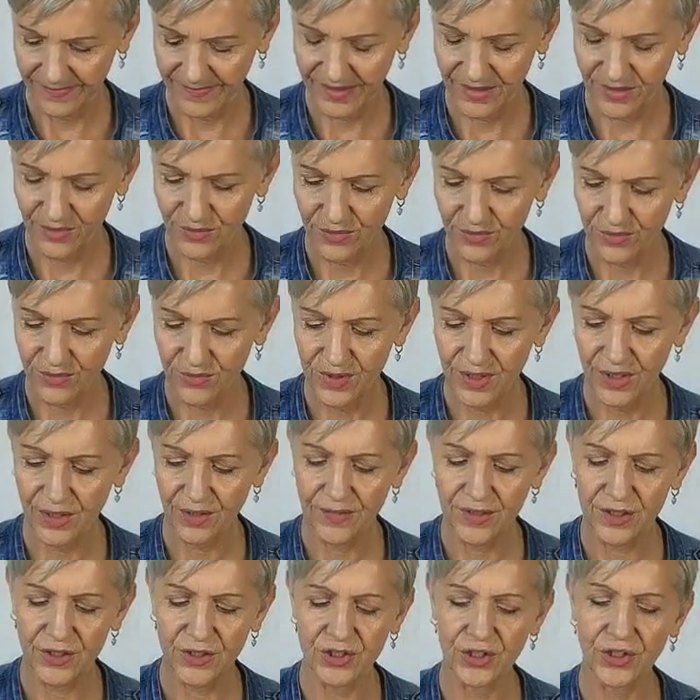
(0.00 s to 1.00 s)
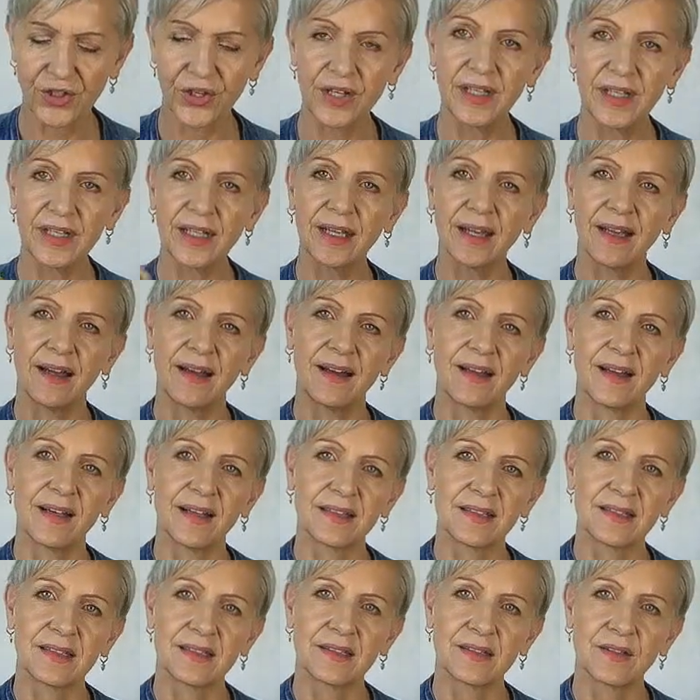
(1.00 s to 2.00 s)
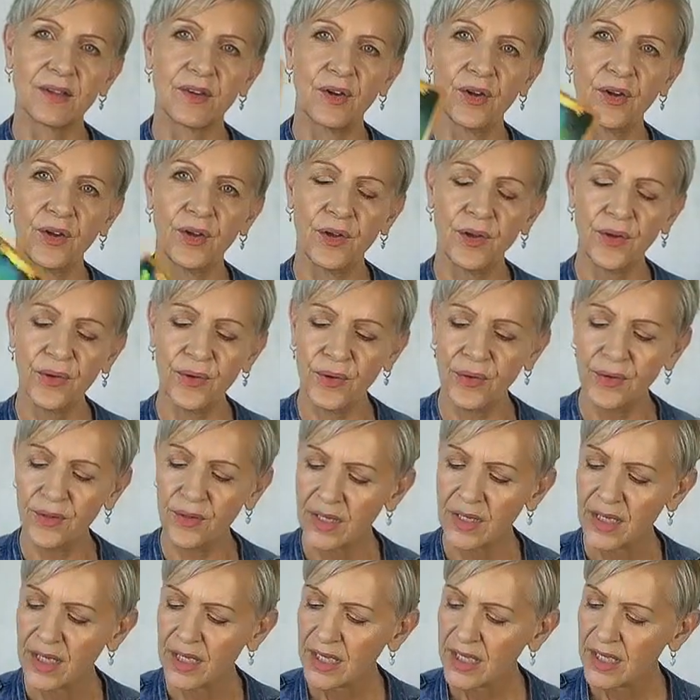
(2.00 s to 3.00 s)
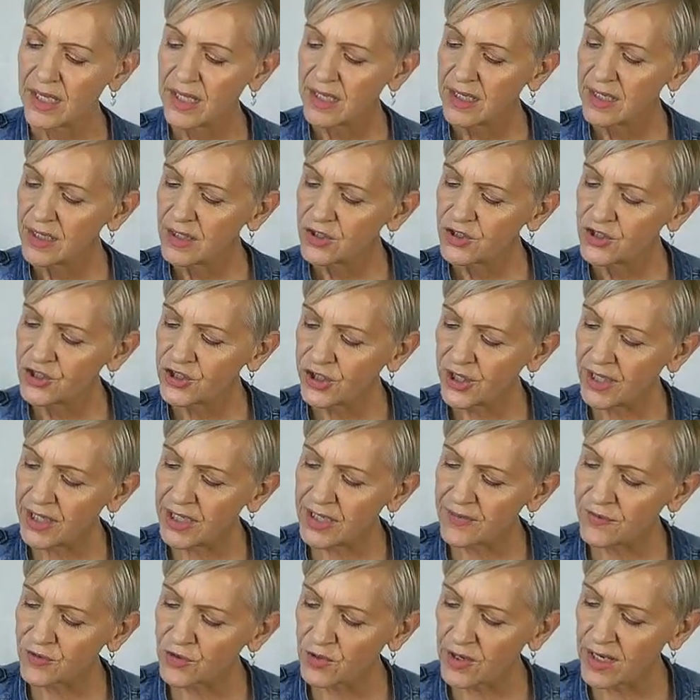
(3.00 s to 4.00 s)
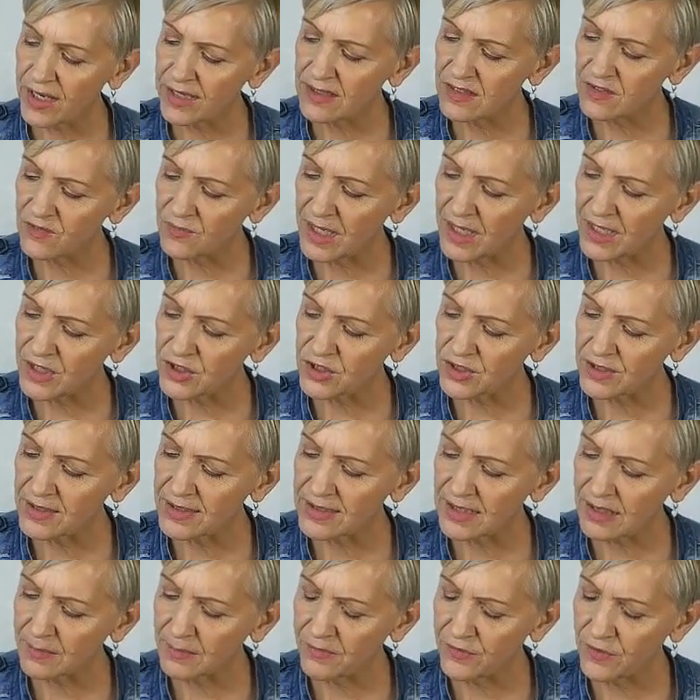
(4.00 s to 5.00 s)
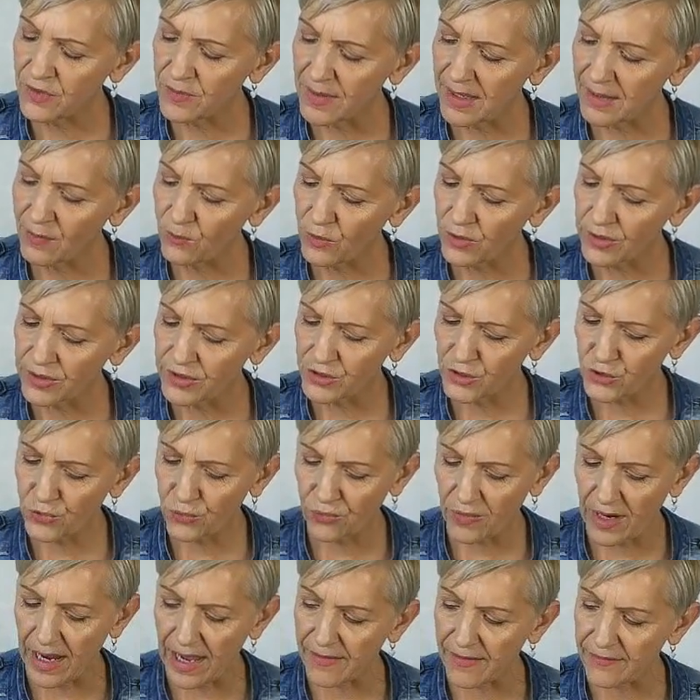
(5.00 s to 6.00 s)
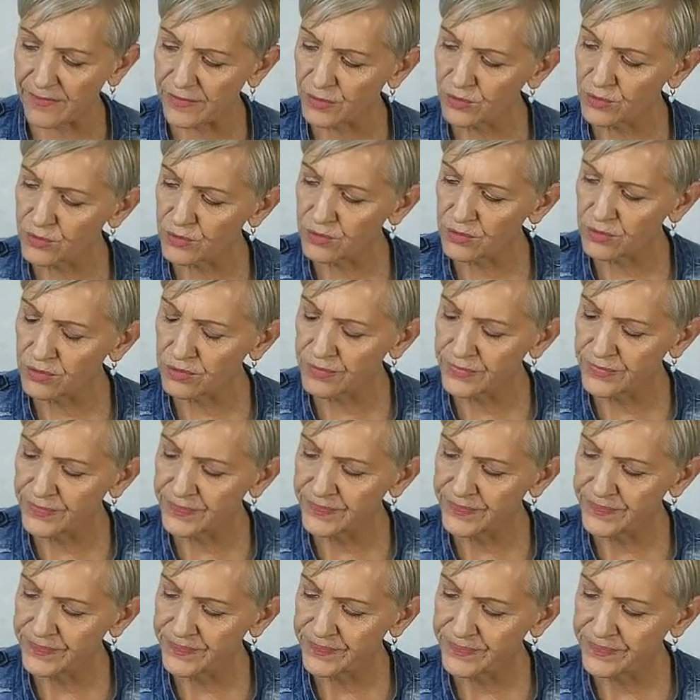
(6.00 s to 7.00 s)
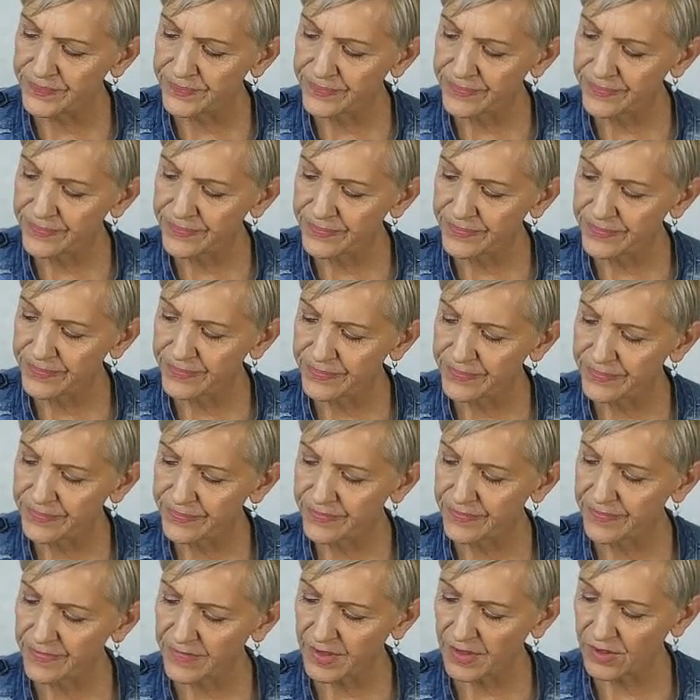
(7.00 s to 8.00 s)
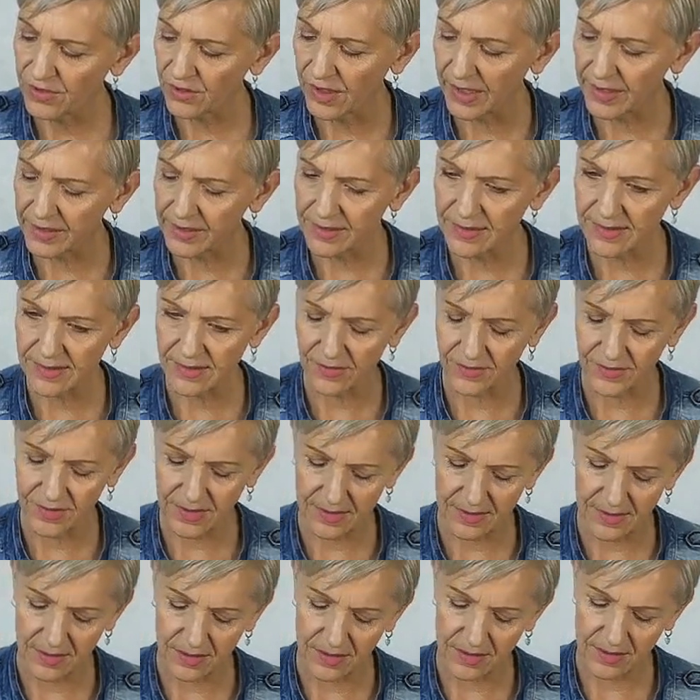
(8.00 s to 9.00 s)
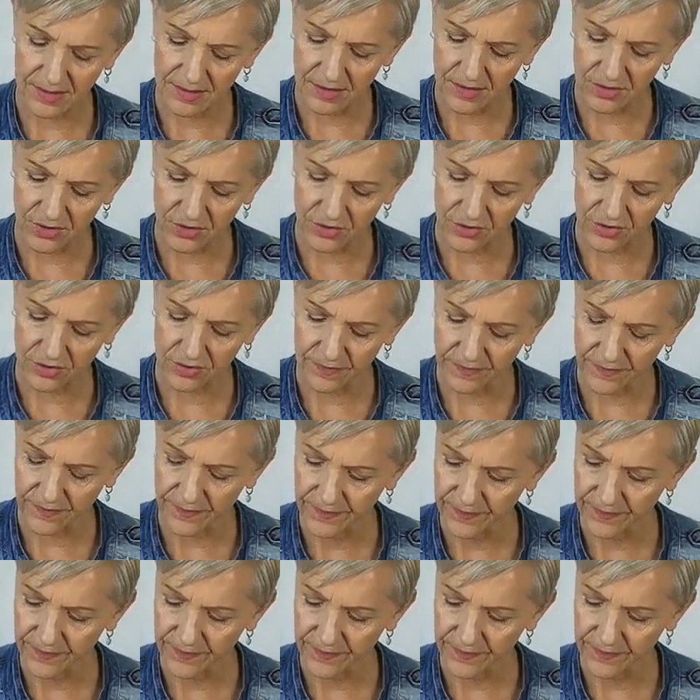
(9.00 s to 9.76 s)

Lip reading: Oh, you got the journey card. So journey of transformation. Some of you may want to travel. Guidance on this indecision.